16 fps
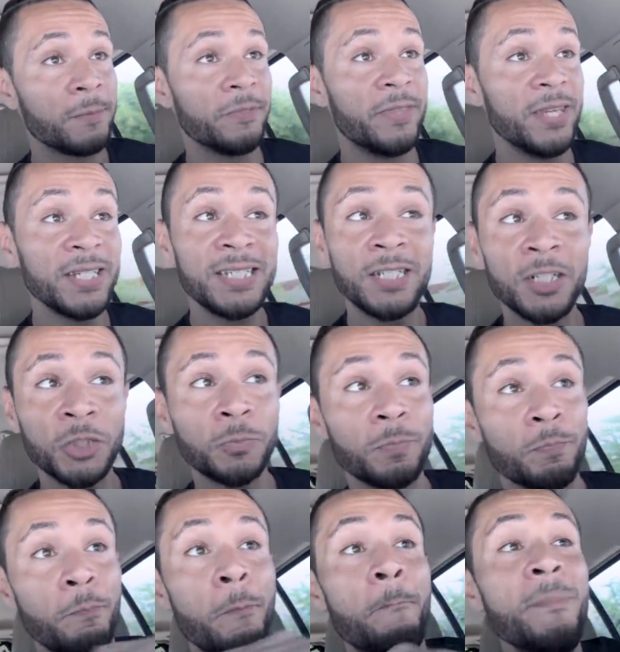This year's,
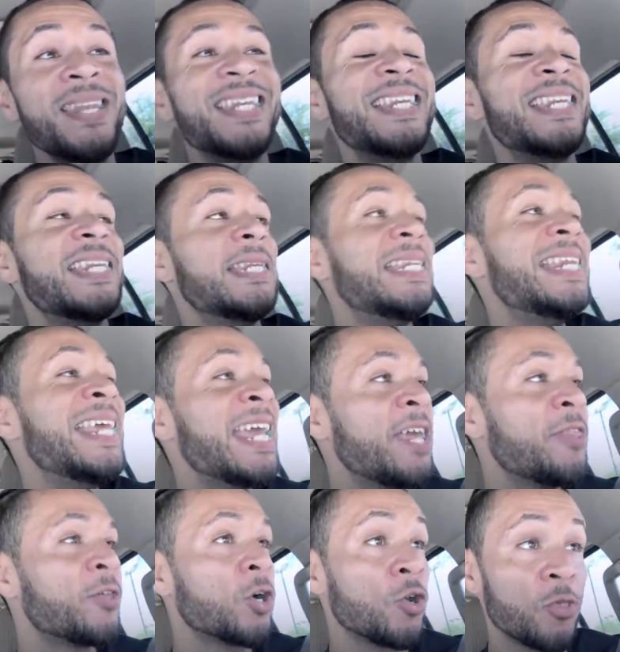
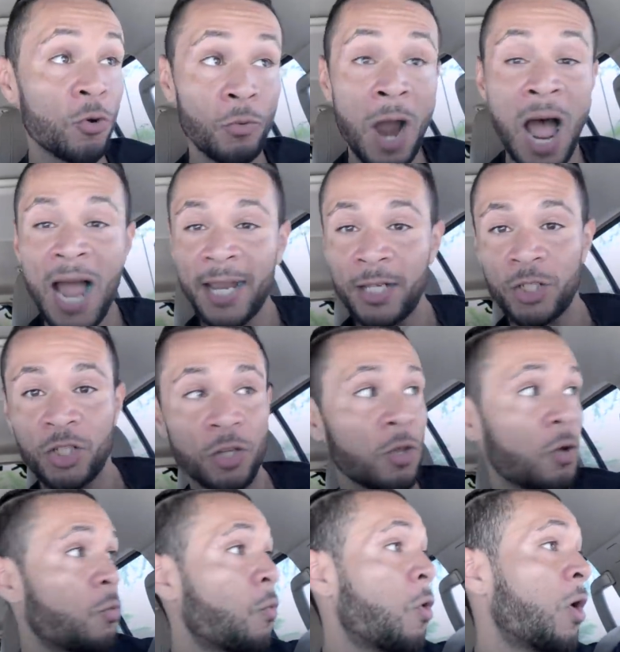neither the Rockets or
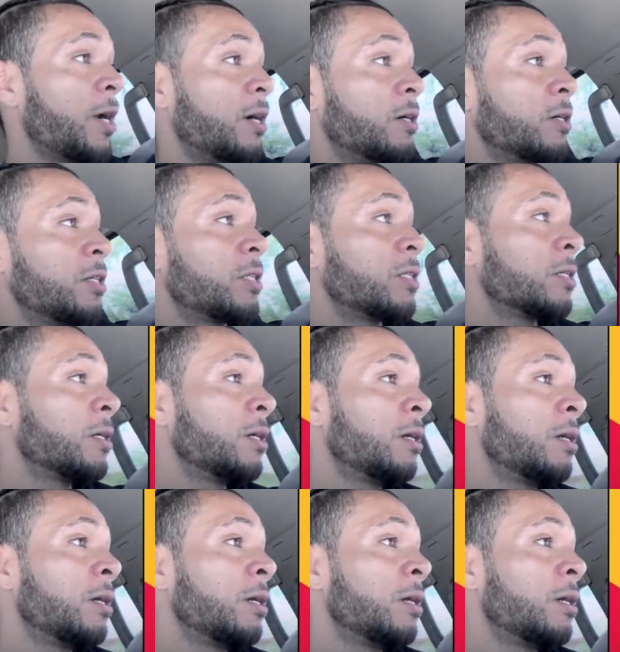the Warriors,